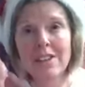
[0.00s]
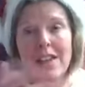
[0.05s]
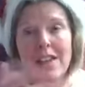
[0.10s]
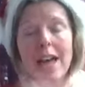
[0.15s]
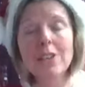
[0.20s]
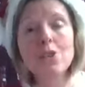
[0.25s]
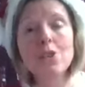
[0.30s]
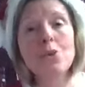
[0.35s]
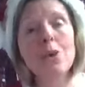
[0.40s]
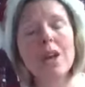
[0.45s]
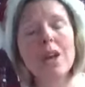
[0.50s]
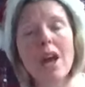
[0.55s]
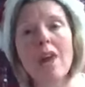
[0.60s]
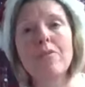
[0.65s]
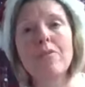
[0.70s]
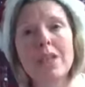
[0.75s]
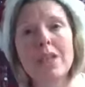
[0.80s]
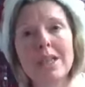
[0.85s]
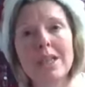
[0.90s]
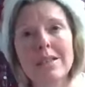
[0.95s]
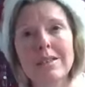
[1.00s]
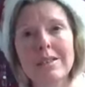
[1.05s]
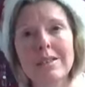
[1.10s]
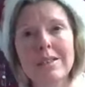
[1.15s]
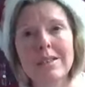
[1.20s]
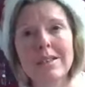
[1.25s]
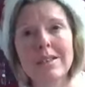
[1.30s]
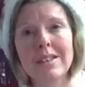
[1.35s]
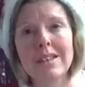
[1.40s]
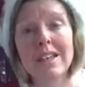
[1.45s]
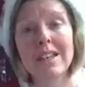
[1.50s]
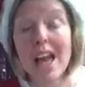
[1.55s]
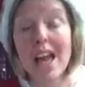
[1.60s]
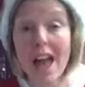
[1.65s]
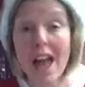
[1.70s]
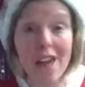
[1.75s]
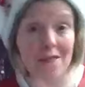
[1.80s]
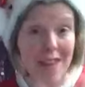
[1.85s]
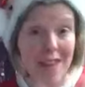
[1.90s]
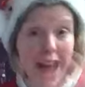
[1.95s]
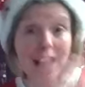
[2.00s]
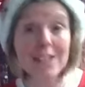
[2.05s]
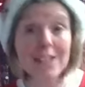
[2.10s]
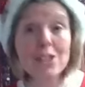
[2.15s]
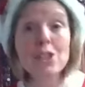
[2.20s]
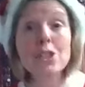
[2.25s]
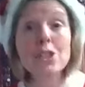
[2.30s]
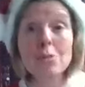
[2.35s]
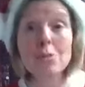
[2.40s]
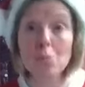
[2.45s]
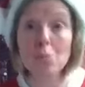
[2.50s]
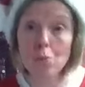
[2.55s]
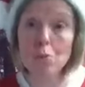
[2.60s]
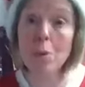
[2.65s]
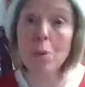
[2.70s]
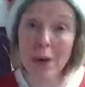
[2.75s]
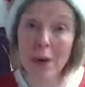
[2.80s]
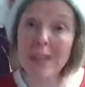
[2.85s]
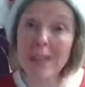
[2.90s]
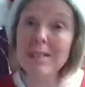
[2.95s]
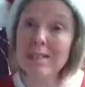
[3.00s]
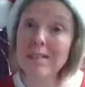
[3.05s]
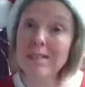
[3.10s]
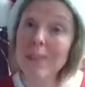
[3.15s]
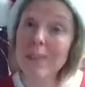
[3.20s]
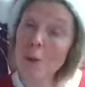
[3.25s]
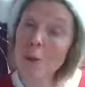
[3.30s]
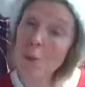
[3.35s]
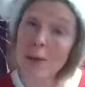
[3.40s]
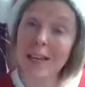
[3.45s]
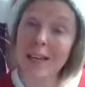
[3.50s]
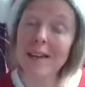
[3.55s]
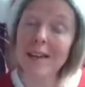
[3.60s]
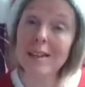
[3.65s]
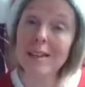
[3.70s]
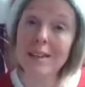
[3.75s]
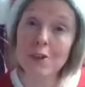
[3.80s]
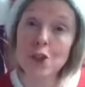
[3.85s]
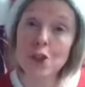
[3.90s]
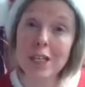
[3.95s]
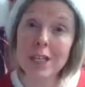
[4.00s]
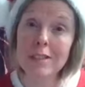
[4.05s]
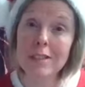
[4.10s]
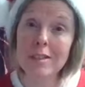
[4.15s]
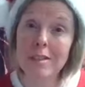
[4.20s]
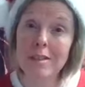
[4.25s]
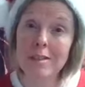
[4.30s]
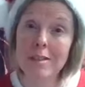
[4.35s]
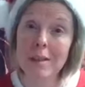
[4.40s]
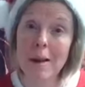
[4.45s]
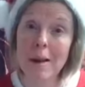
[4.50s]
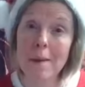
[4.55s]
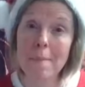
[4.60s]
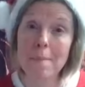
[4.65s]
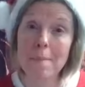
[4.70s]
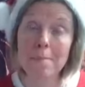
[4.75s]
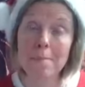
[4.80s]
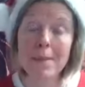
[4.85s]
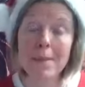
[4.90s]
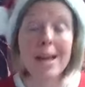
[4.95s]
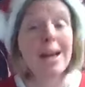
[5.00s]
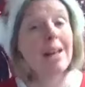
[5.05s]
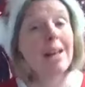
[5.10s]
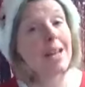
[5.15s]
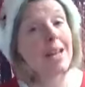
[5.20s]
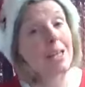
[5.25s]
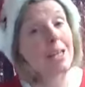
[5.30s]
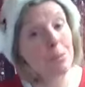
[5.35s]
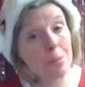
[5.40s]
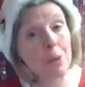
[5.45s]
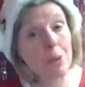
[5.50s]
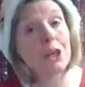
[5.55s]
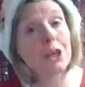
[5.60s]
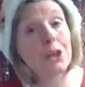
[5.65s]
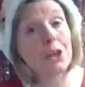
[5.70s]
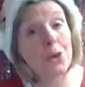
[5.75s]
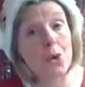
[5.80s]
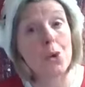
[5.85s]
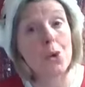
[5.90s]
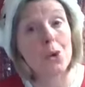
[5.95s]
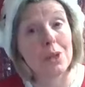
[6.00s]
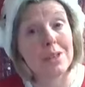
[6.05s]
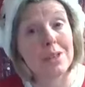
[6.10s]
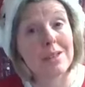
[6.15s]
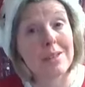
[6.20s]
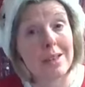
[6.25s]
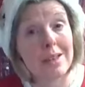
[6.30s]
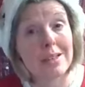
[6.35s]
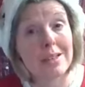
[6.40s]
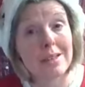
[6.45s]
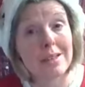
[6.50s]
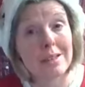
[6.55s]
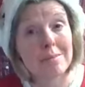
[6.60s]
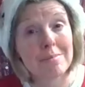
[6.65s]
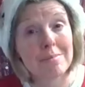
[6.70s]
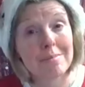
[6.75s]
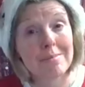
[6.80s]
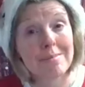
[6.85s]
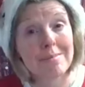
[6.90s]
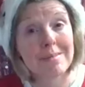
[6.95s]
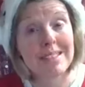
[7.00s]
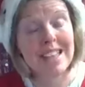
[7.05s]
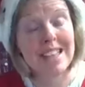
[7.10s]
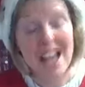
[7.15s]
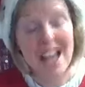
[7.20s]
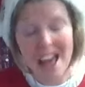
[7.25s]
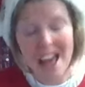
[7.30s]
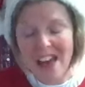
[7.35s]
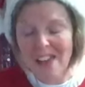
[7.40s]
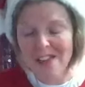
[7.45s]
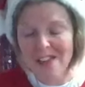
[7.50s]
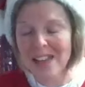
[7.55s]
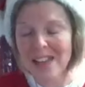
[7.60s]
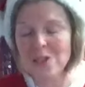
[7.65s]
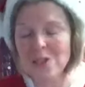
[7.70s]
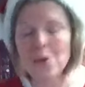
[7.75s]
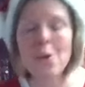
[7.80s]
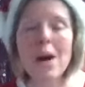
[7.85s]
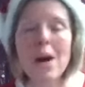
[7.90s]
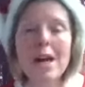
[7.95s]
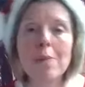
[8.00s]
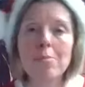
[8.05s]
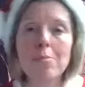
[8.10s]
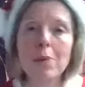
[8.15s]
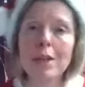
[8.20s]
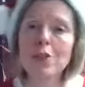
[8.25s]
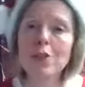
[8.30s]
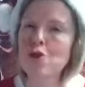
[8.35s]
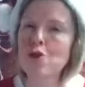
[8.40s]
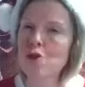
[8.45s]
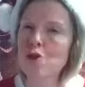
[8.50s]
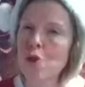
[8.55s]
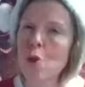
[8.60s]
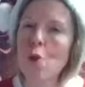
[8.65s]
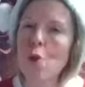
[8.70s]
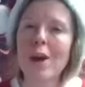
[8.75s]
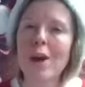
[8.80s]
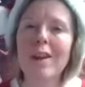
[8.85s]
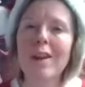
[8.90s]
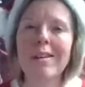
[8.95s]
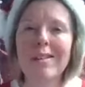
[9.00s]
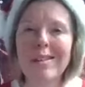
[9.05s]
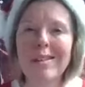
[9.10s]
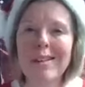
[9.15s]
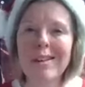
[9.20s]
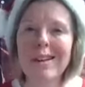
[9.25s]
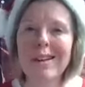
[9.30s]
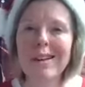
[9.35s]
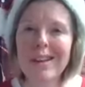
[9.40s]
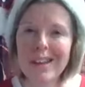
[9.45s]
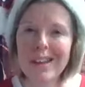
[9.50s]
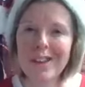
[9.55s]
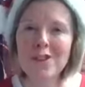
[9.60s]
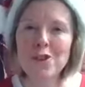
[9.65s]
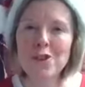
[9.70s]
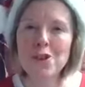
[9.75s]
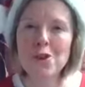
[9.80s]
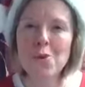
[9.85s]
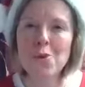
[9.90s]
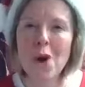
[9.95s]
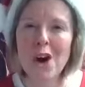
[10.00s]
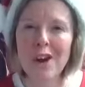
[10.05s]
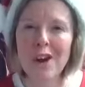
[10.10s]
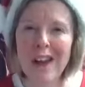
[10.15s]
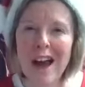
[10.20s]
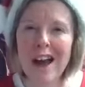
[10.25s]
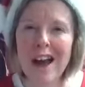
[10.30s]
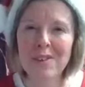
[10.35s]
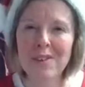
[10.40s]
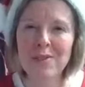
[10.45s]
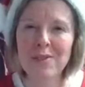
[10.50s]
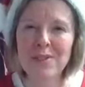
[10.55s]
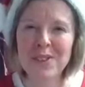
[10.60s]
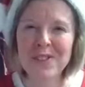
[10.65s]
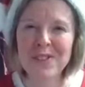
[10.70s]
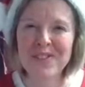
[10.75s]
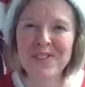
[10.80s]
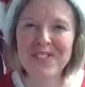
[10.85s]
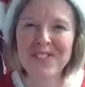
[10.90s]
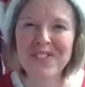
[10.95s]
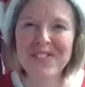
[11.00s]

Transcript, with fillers: That's what heaven is. And that's the present that we get in Jesus. That's pretty cool, isn't it? And that's why it brings joy into our lives